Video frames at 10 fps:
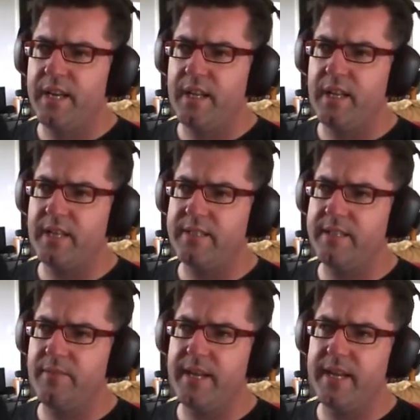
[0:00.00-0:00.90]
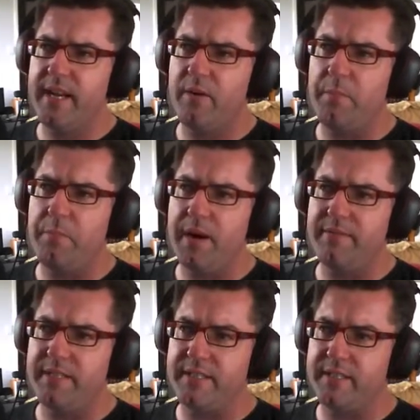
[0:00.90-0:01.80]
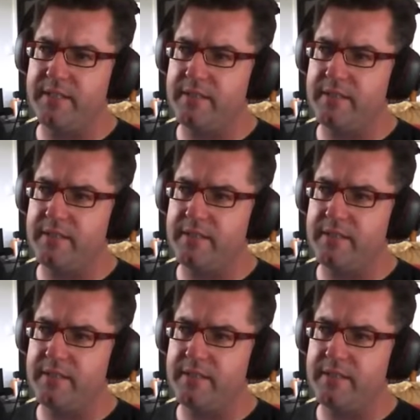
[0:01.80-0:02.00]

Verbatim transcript: Let's see if we can go above it.